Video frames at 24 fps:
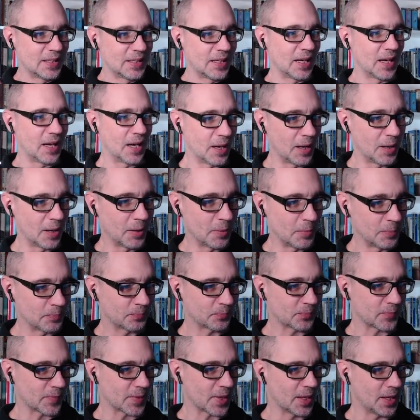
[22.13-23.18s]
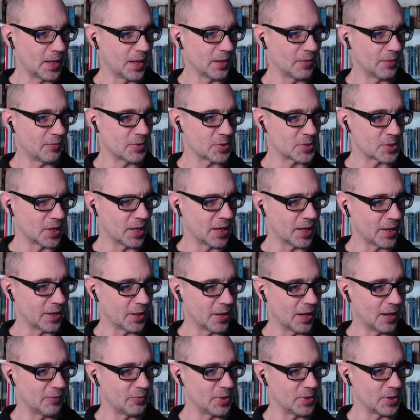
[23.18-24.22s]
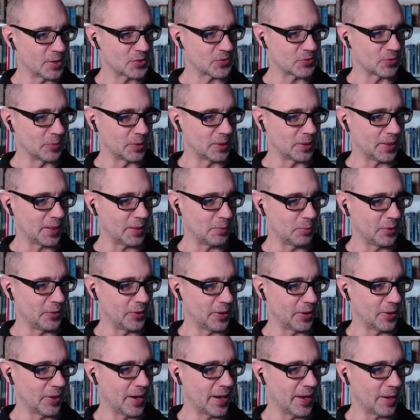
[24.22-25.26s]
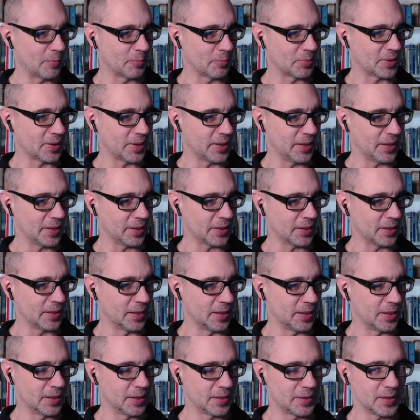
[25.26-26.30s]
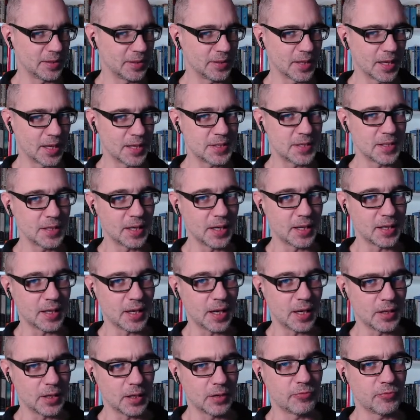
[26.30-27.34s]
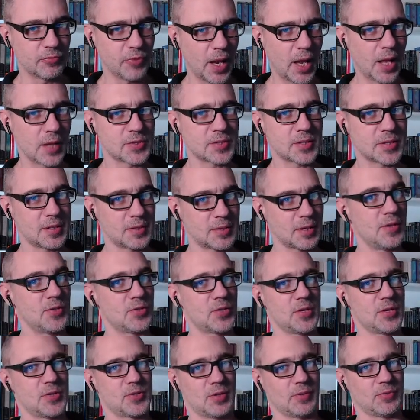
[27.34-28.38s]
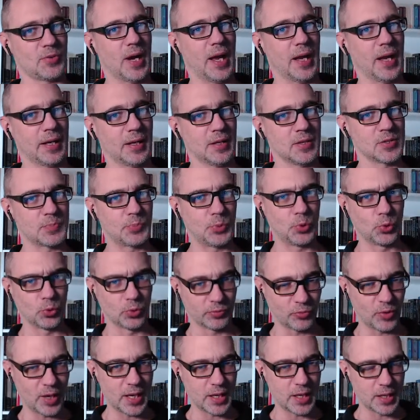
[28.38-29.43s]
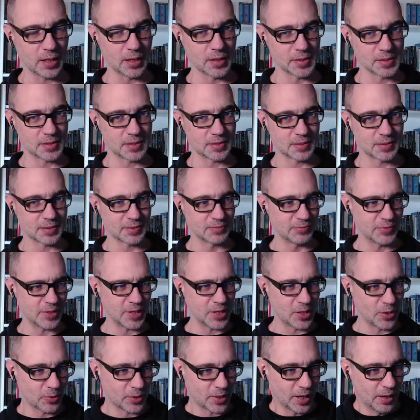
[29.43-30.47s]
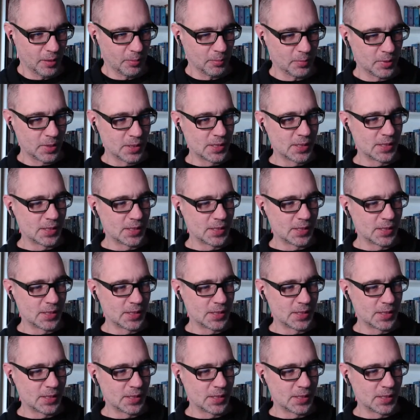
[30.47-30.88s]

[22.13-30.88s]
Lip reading: And if it's not obvious from the label there, I am playing the 1988 Advanced Dungeons & Dragons Pool of Radiance video game.